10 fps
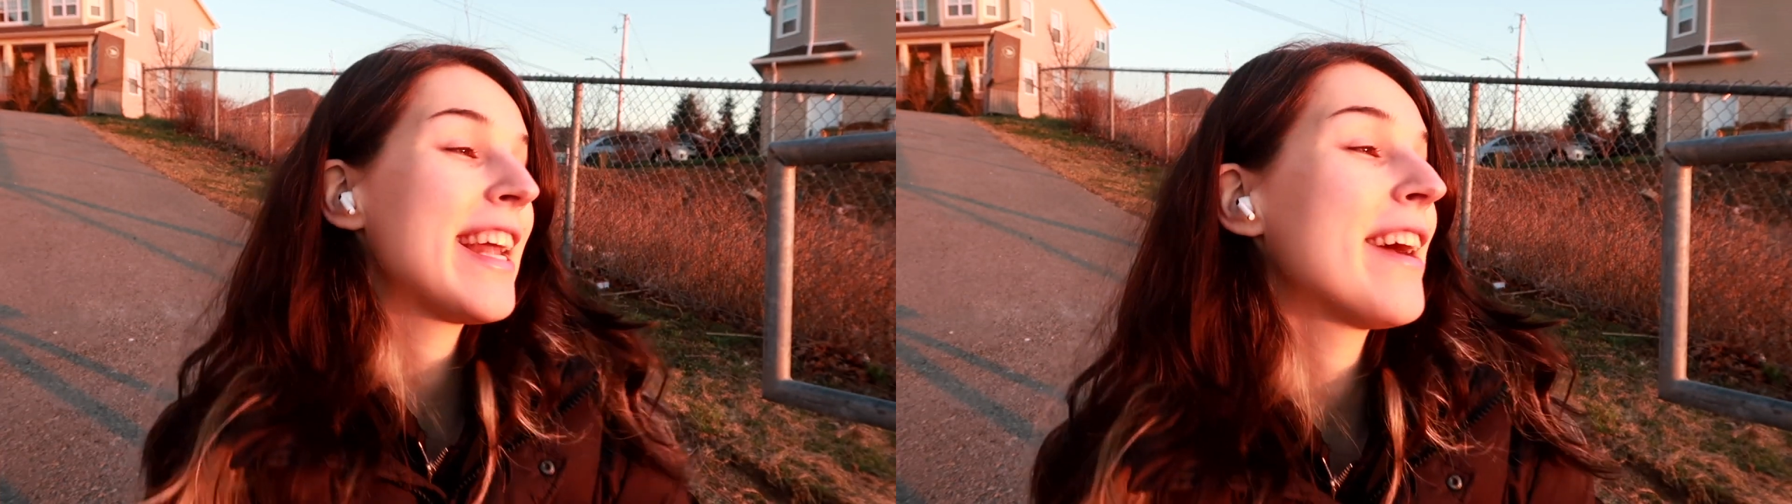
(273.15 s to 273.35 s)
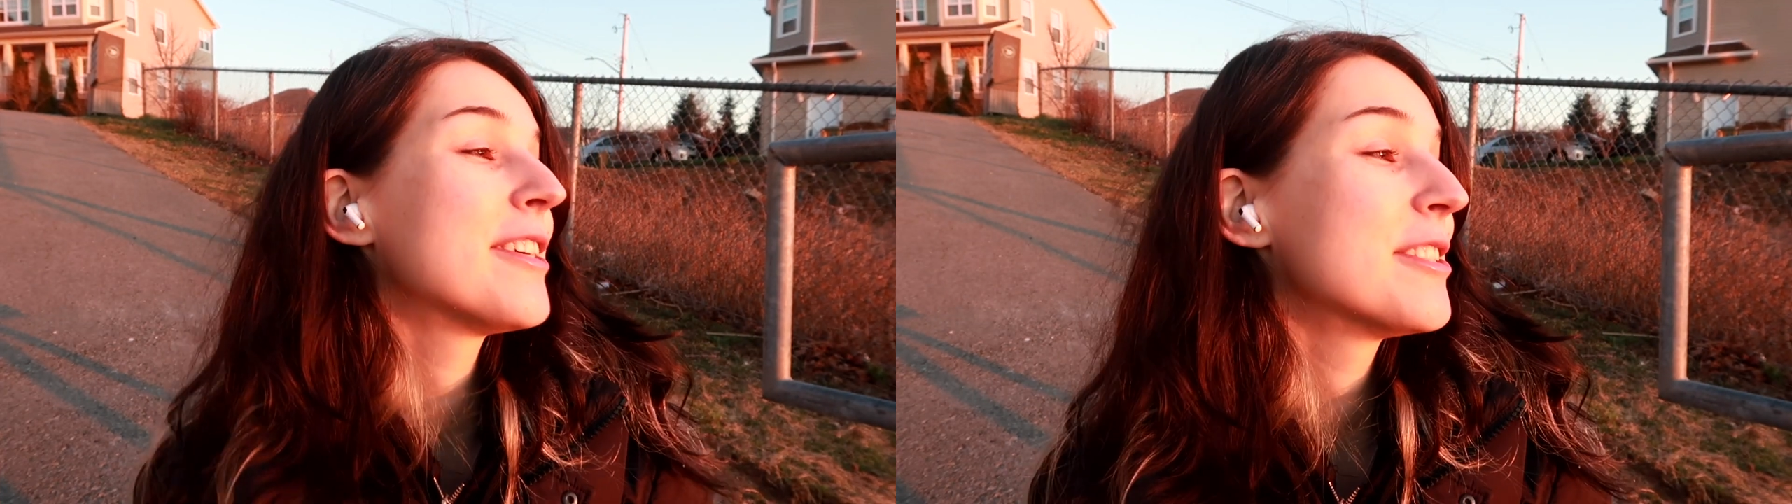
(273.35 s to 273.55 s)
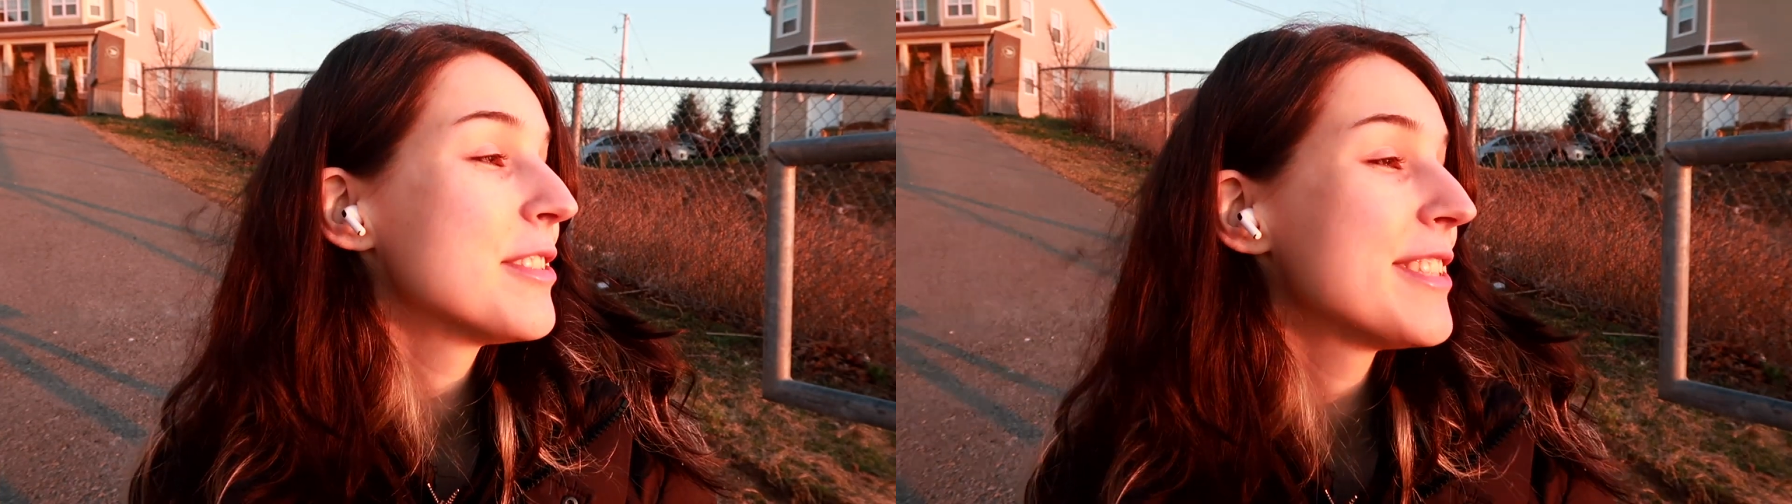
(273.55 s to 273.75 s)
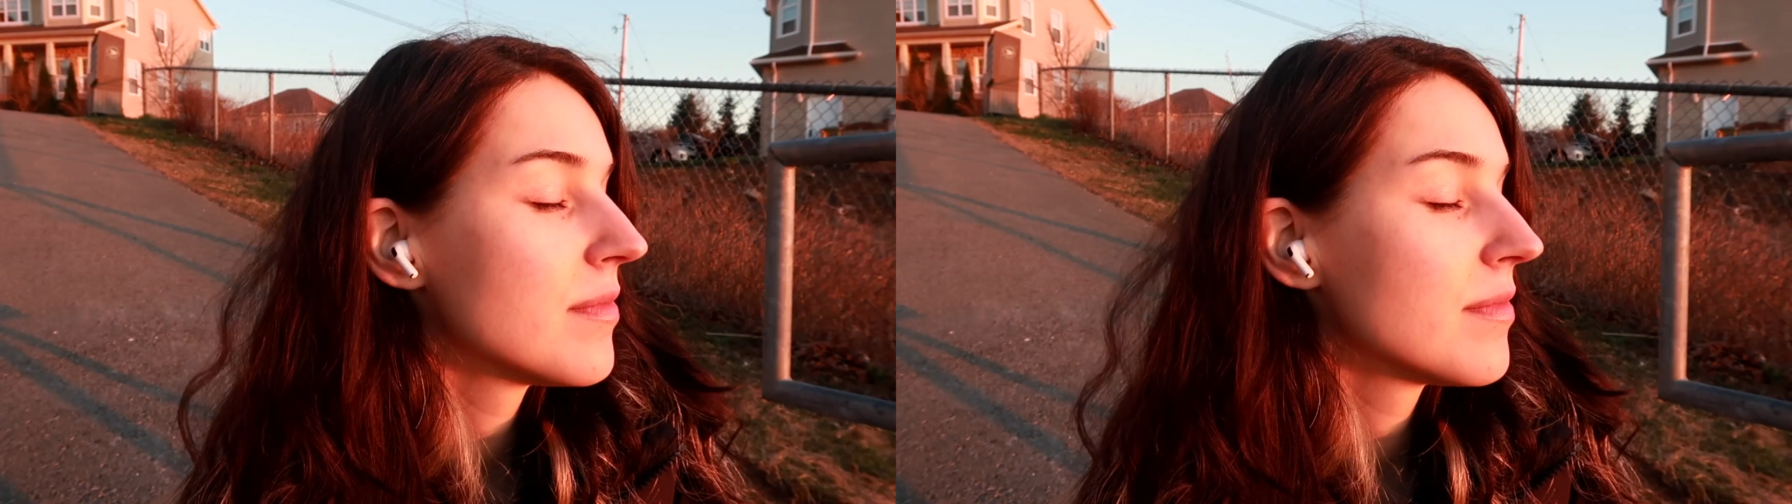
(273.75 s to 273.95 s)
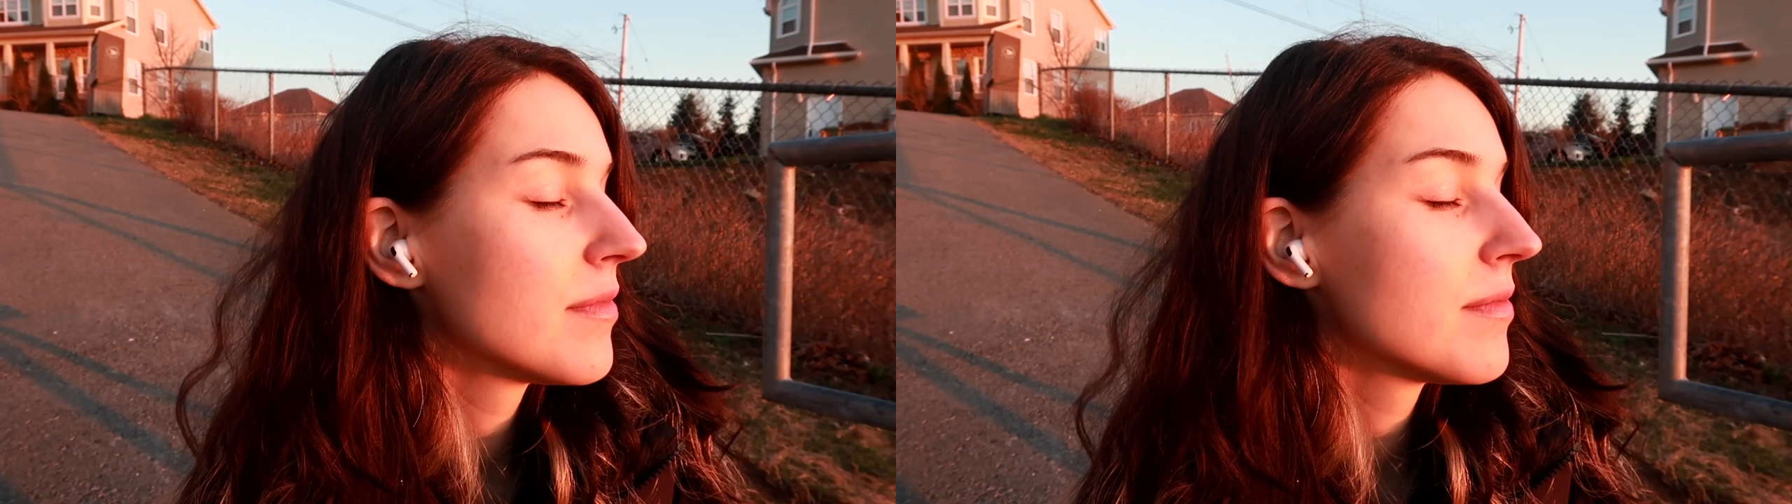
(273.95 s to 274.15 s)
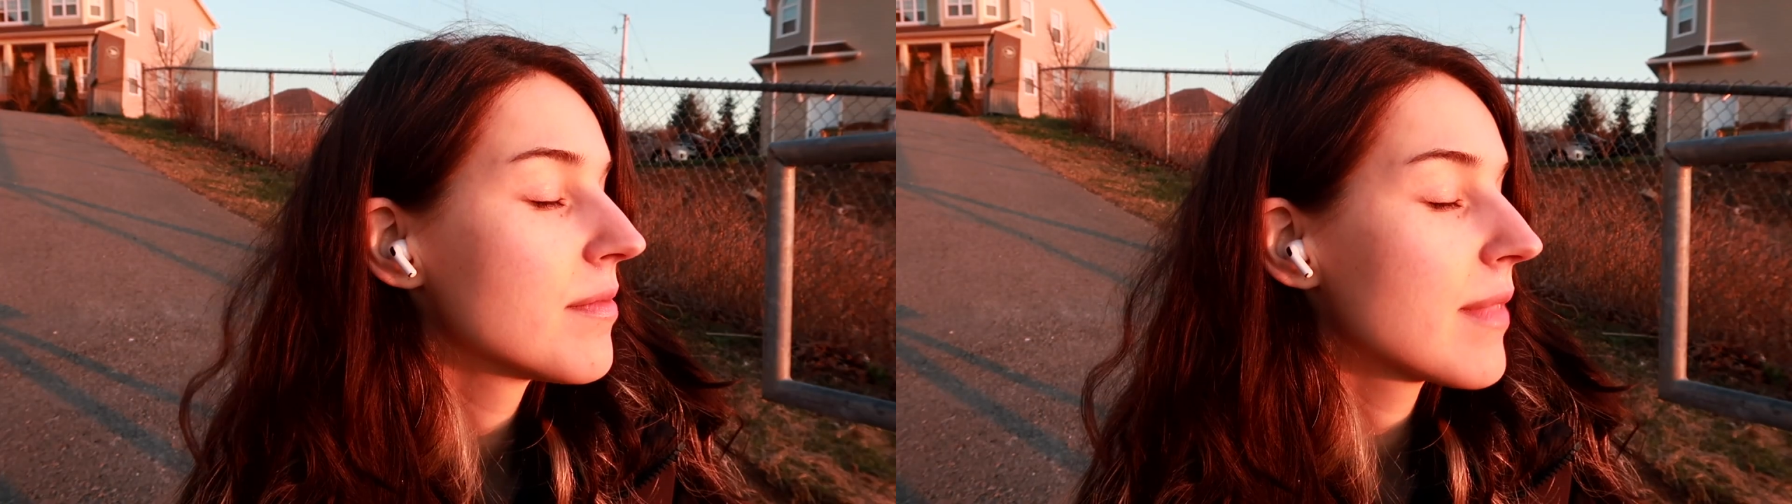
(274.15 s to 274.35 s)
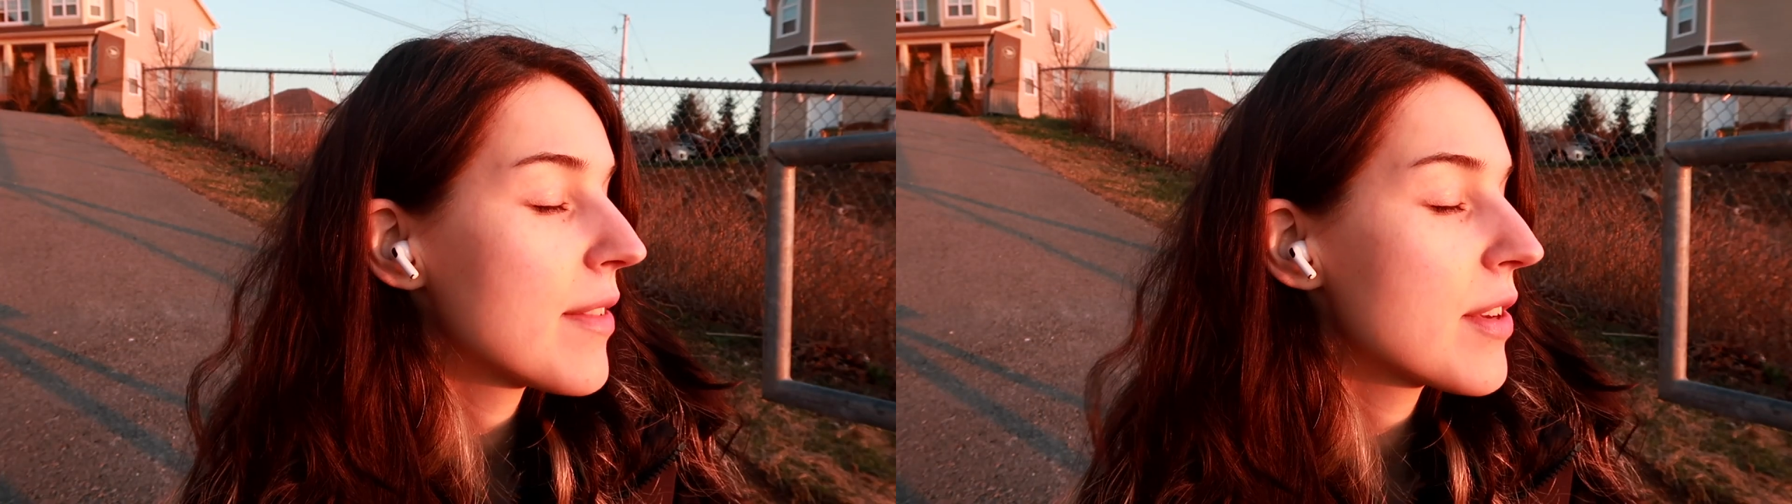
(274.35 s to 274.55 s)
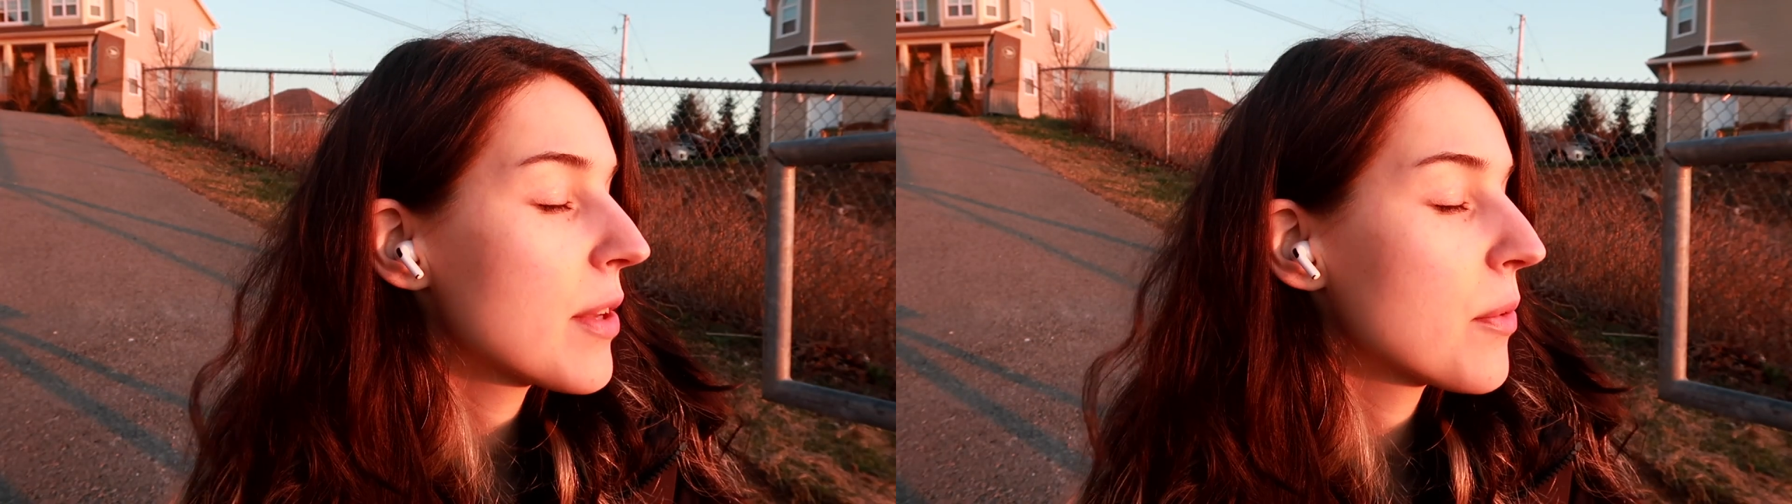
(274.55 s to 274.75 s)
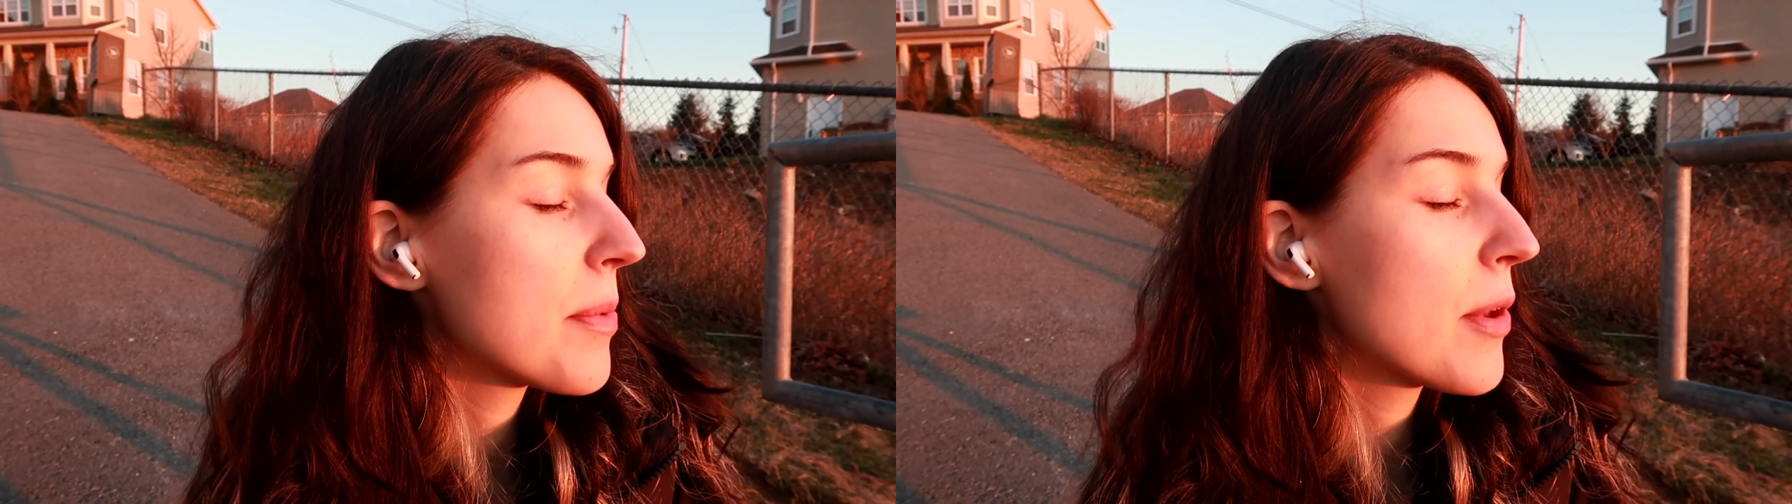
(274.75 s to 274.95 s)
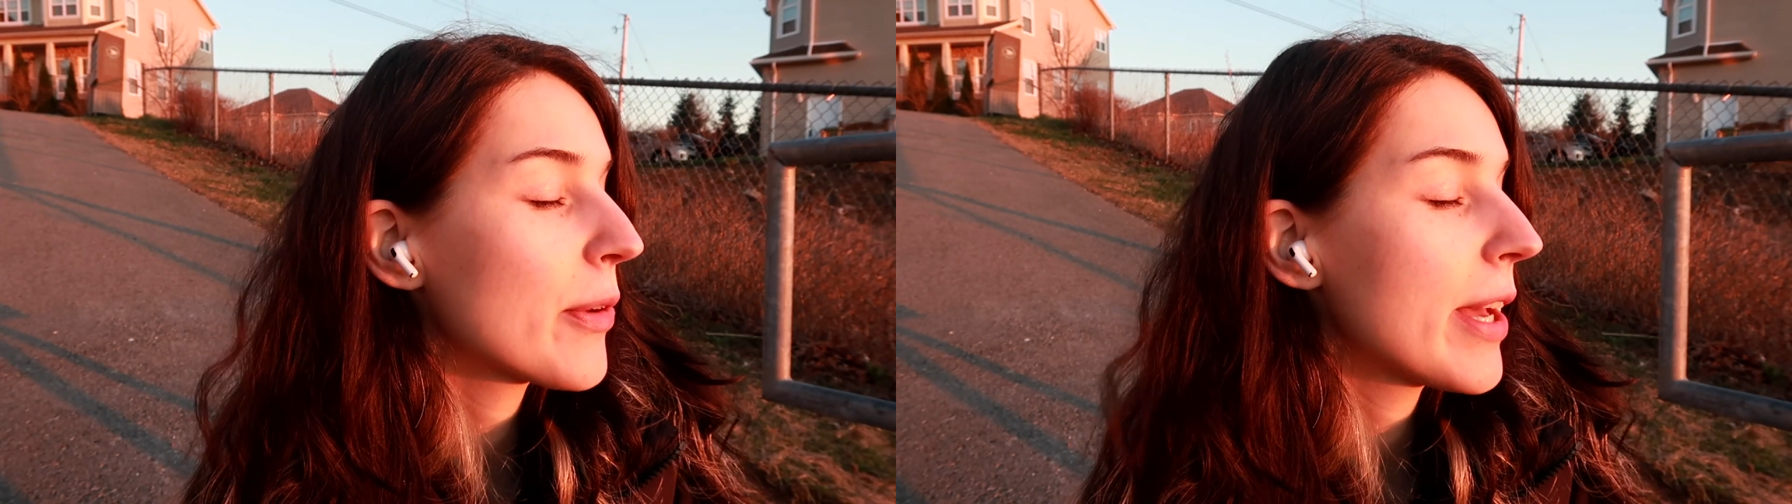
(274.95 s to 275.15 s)
now. Everything will
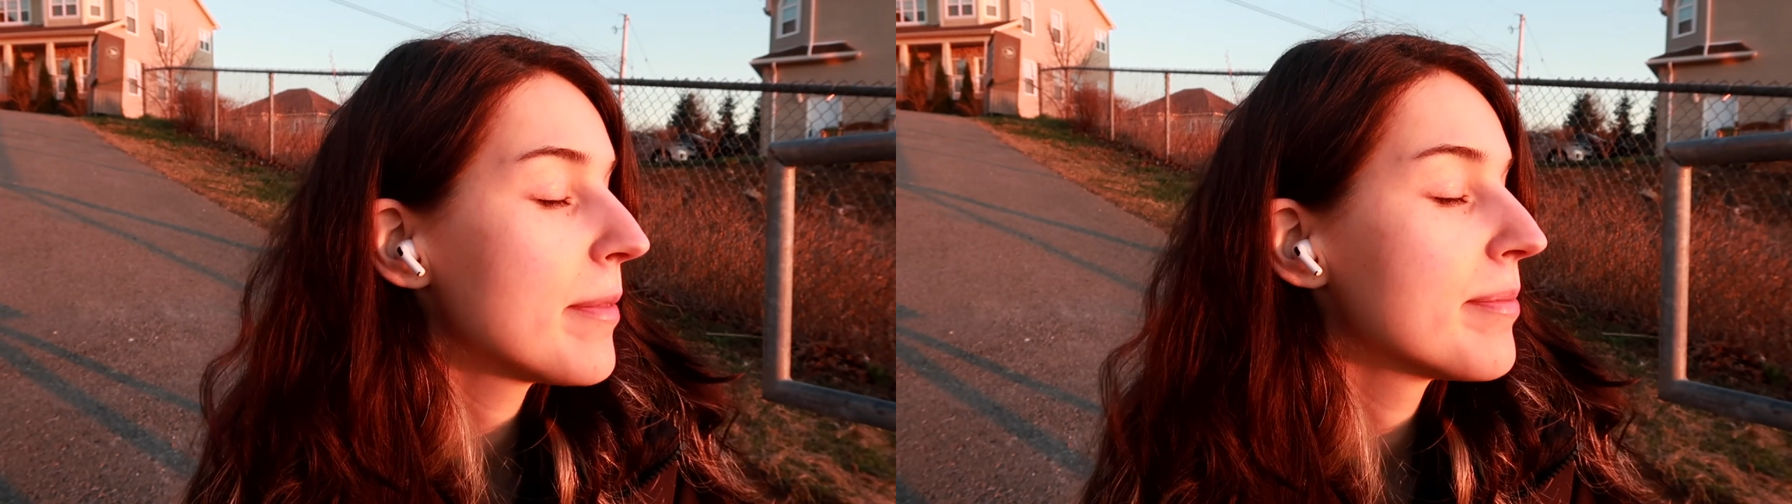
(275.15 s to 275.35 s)
be okay.